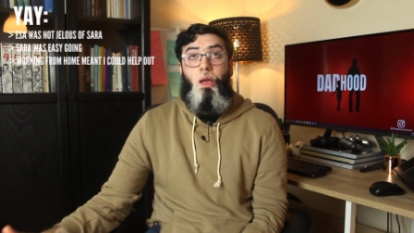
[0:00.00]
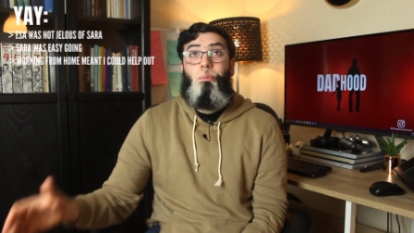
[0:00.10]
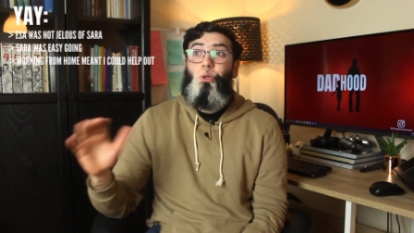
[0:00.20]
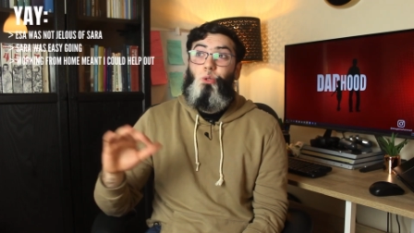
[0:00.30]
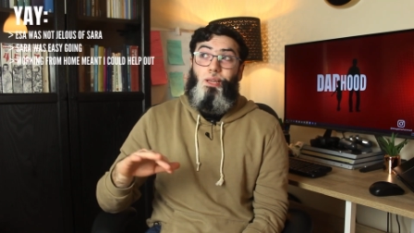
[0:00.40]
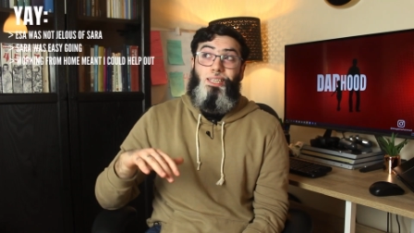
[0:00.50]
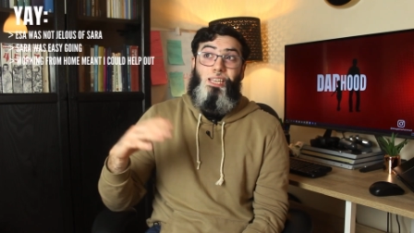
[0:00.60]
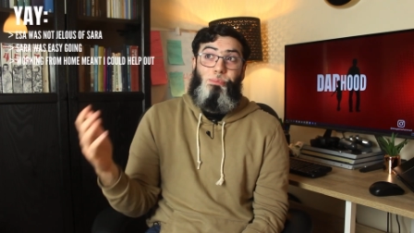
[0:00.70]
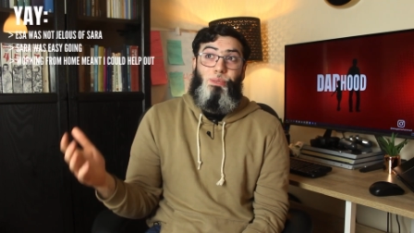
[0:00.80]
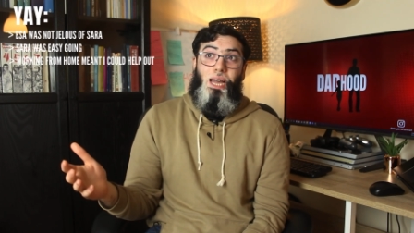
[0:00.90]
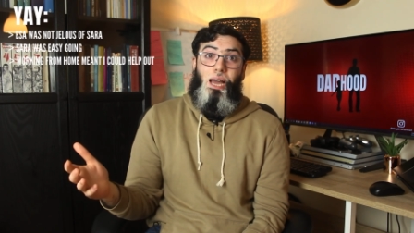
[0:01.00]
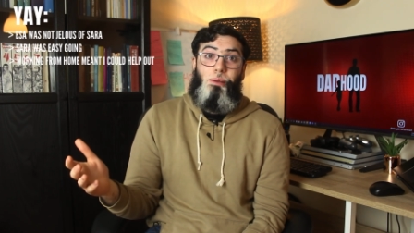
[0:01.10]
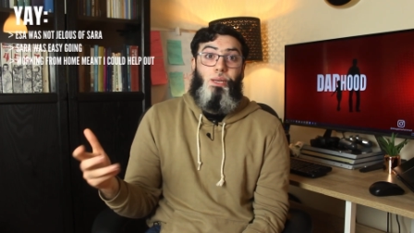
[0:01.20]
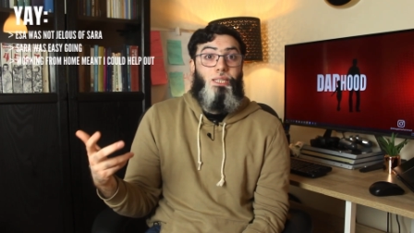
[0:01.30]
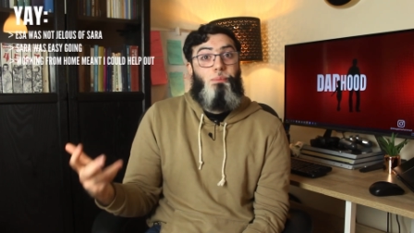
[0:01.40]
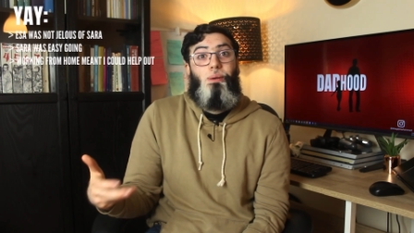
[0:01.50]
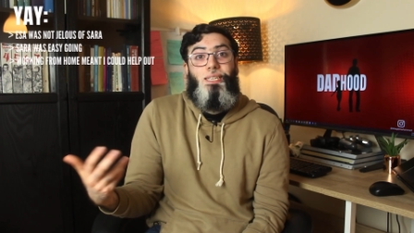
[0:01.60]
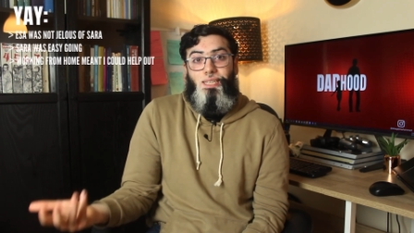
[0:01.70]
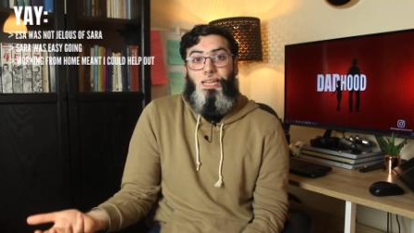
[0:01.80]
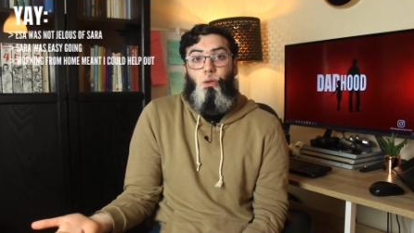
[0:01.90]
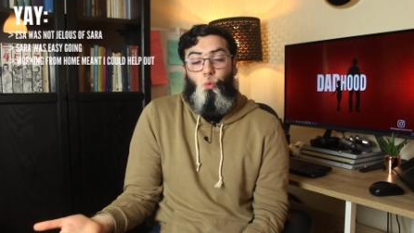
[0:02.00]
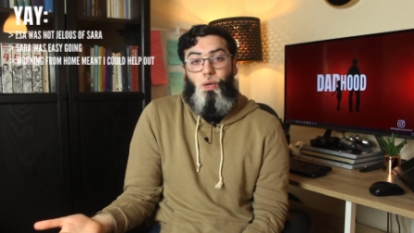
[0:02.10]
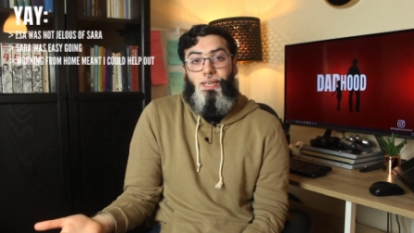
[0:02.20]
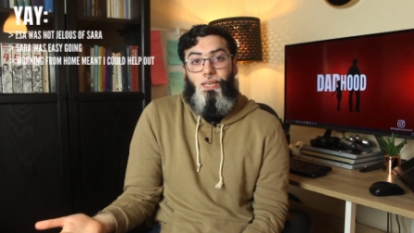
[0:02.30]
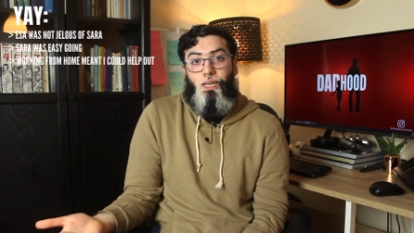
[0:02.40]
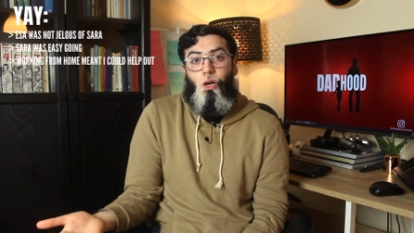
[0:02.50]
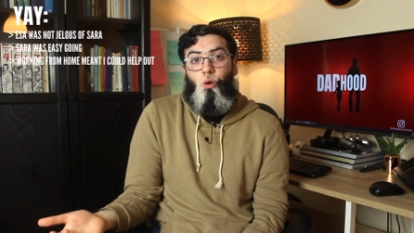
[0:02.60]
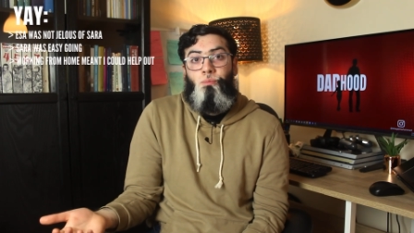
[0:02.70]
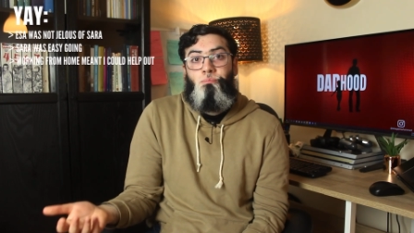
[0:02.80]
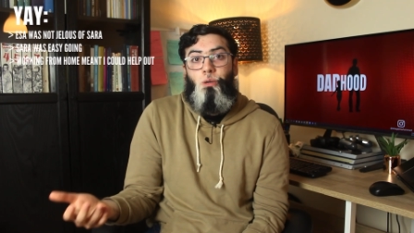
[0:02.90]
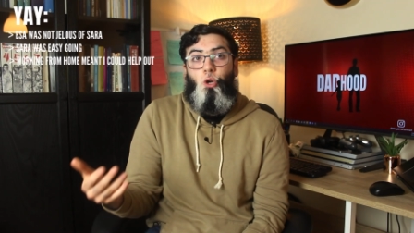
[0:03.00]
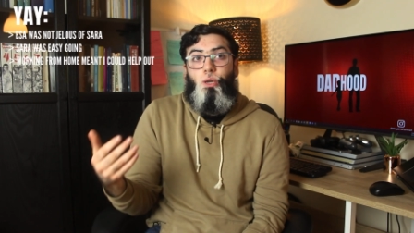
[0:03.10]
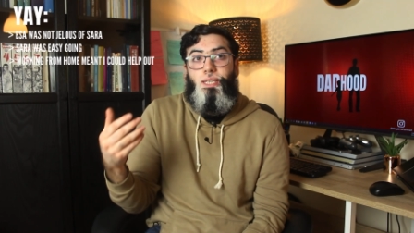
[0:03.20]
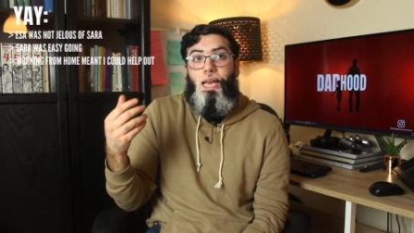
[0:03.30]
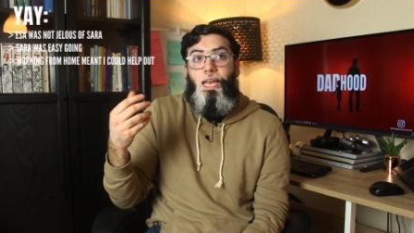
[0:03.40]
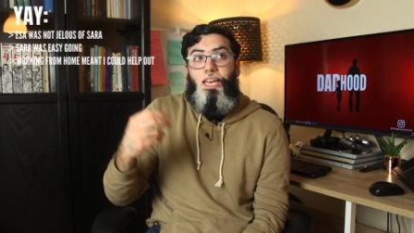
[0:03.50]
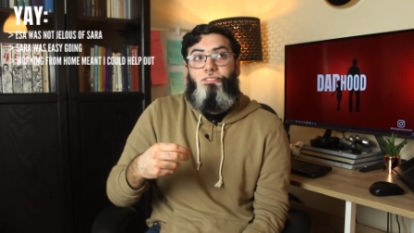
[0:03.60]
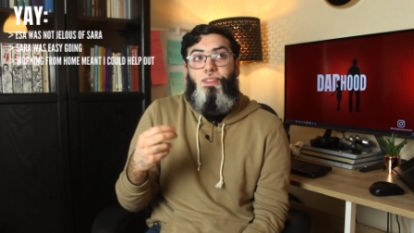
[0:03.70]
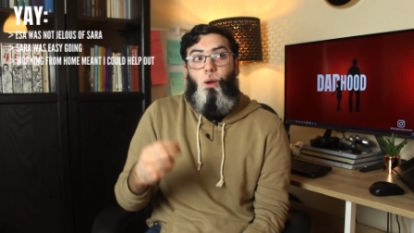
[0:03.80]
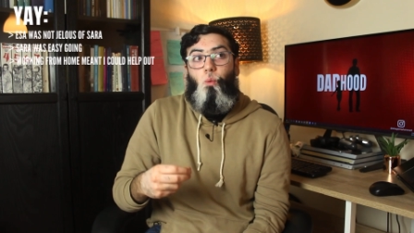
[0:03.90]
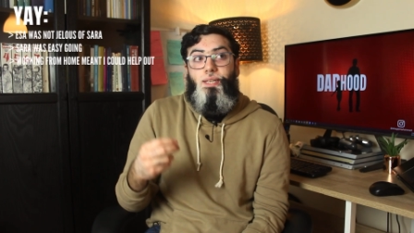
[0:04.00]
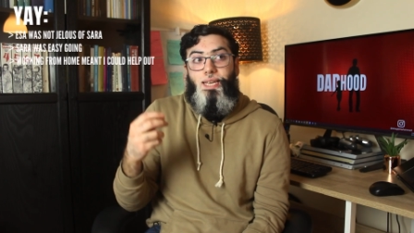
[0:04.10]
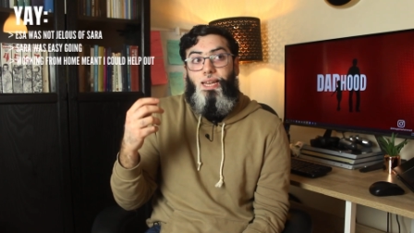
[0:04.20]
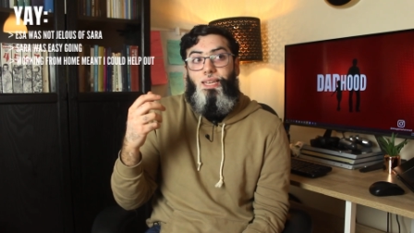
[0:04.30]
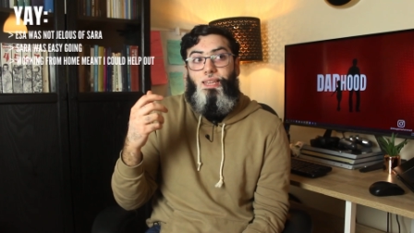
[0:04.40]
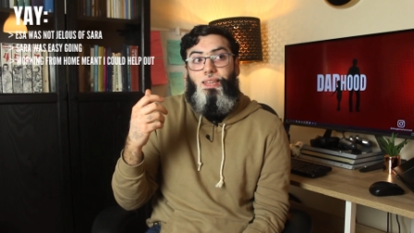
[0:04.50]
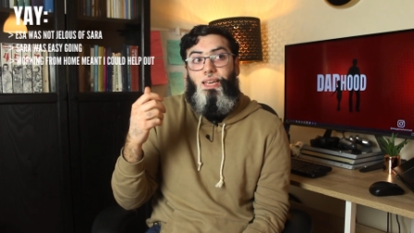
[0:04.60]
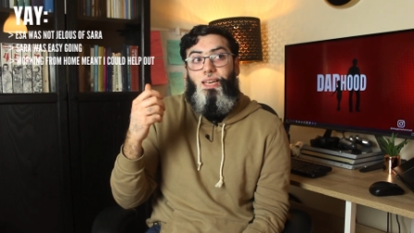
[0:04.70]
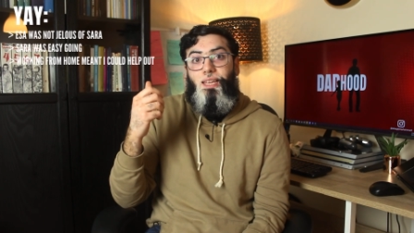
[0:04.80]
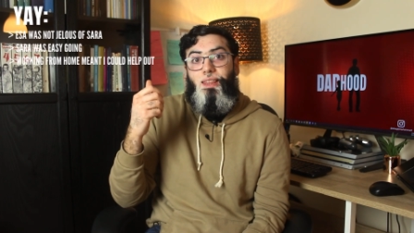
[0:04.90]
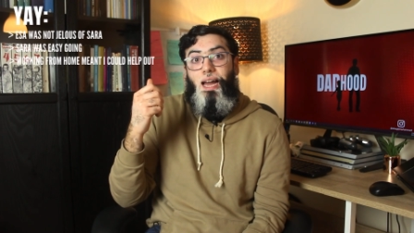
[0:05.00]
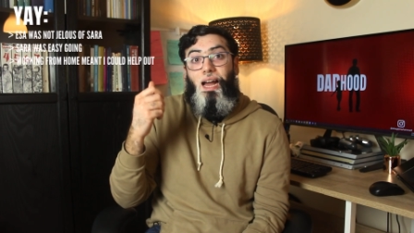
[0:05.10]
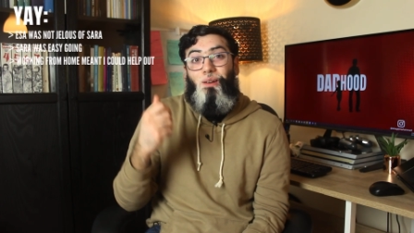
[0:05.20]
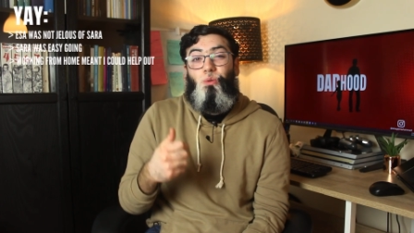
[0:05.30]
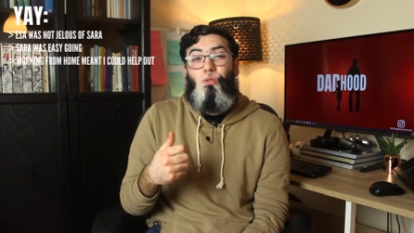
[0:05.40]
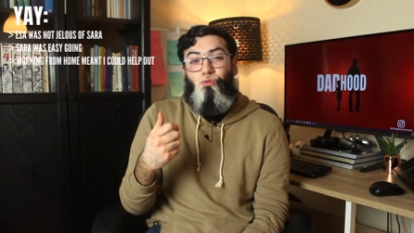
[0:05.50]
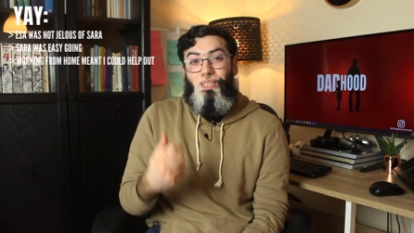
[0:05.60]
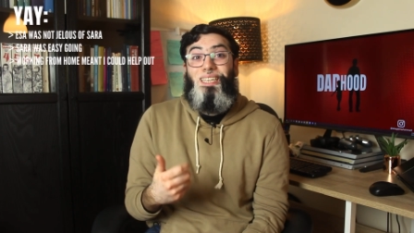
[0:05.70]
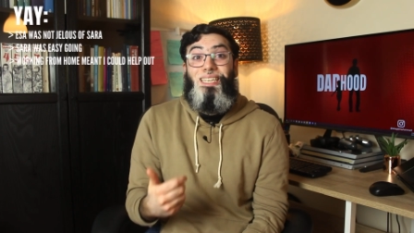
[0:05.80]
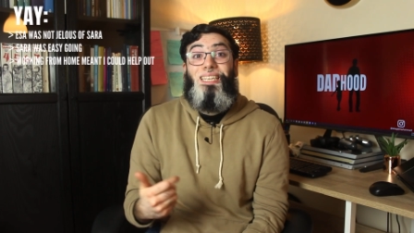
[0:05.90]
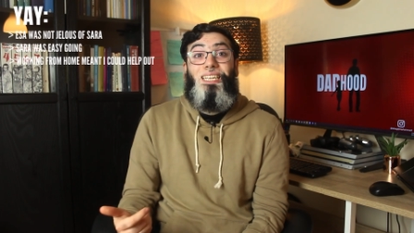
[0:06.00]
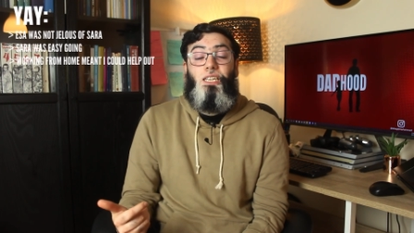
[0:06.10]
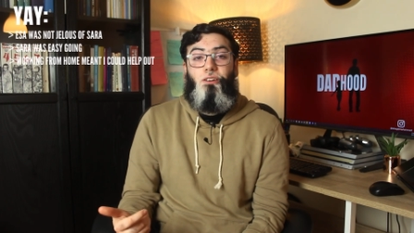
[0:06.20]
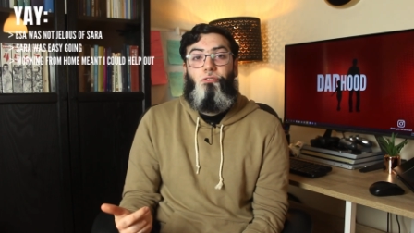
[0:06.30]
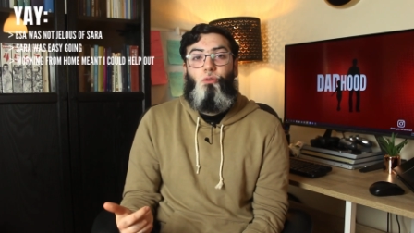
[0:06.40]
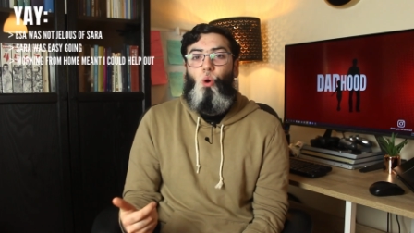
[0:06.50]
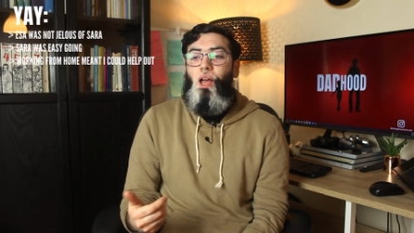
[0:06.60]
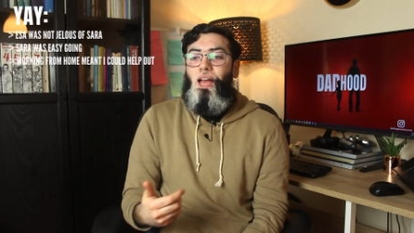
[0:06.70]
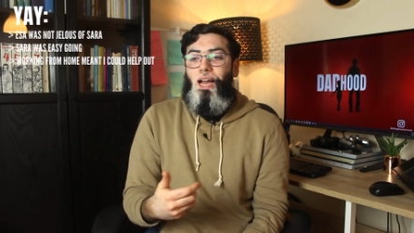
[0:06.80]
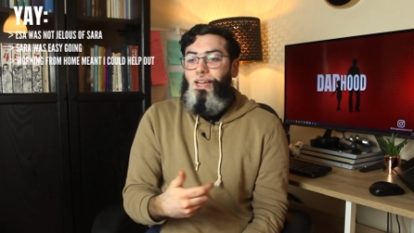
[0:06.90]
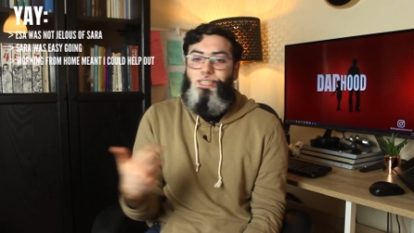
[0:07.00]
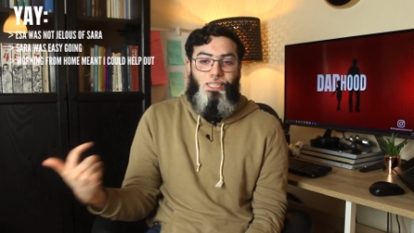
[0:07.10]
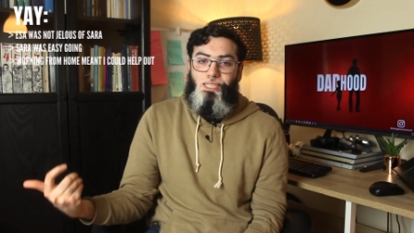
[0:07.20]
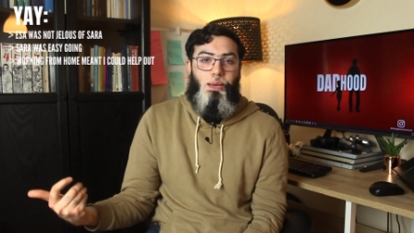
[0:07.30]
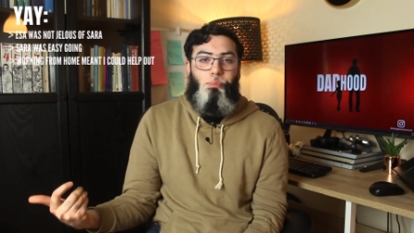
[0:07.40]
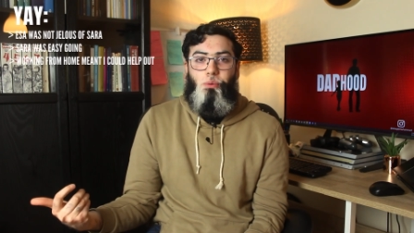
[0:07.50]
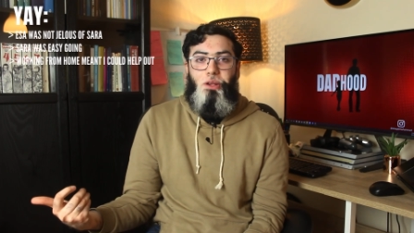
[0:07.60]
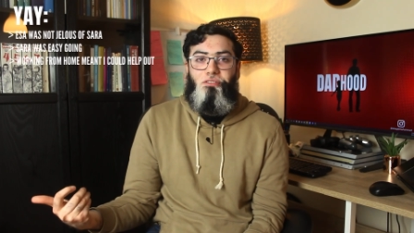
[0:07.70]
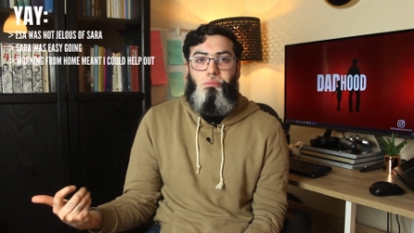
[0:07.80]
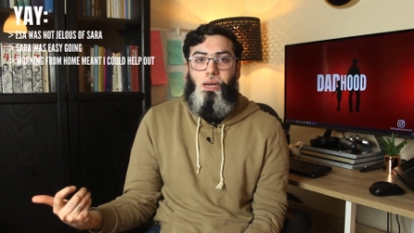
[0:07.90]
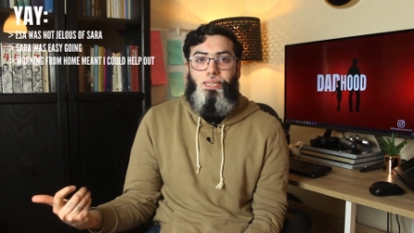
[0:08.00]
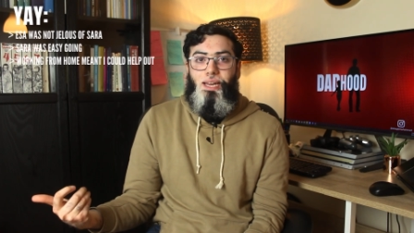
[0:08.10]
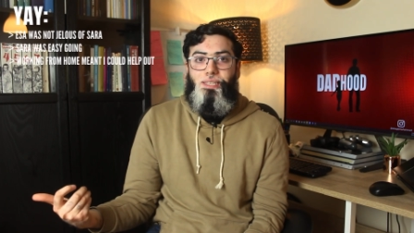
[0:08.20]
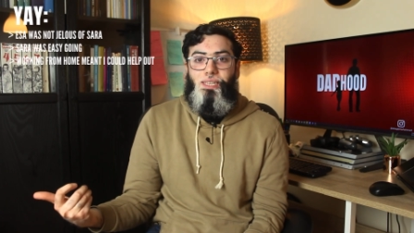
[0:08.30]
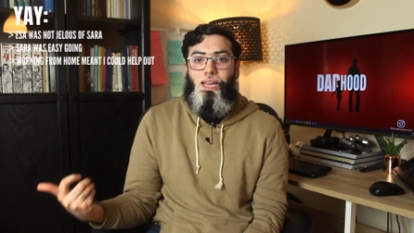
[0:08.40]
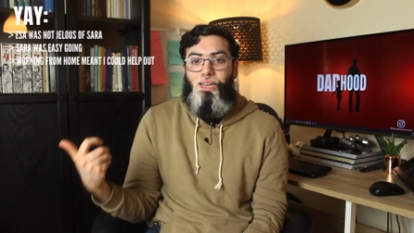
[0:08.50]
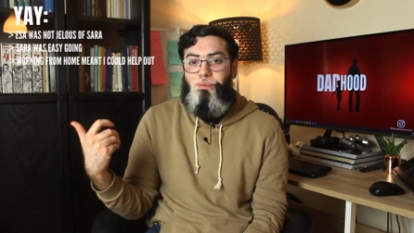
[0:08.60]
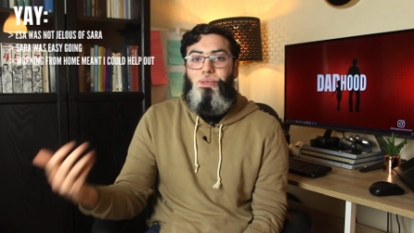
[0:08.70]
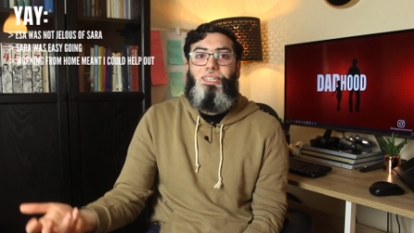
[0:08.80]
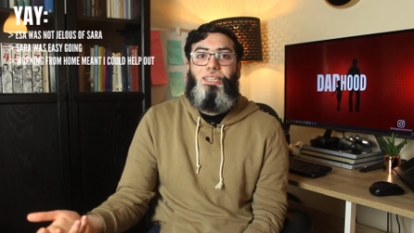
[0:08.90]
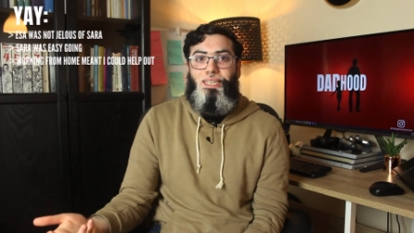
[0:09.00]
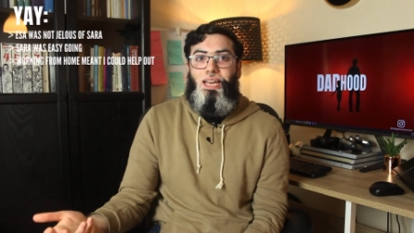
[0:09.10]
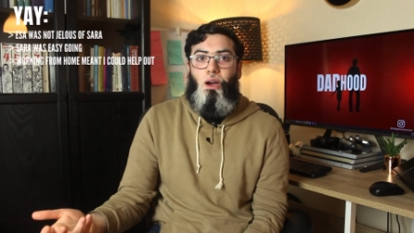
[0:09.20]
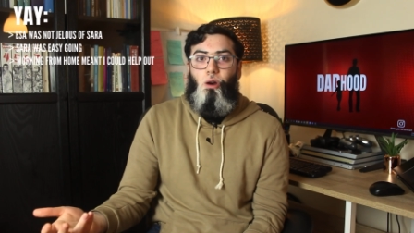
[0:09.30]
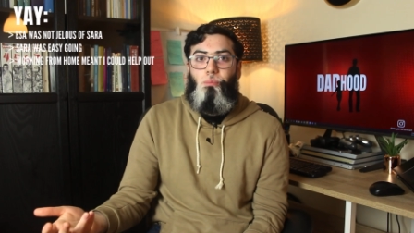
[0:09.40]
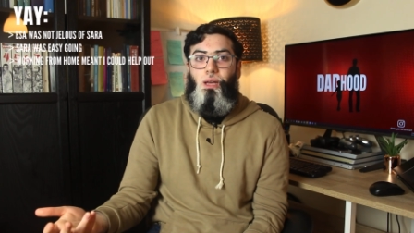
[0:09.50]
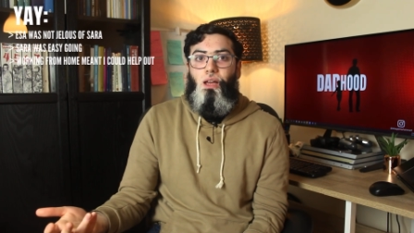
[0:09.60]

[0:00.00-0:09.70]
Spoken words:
But also at the same time, it's a blessing that I was working at home, because if there was anything that I was really needed for, I could just step away from my desk and immediately help,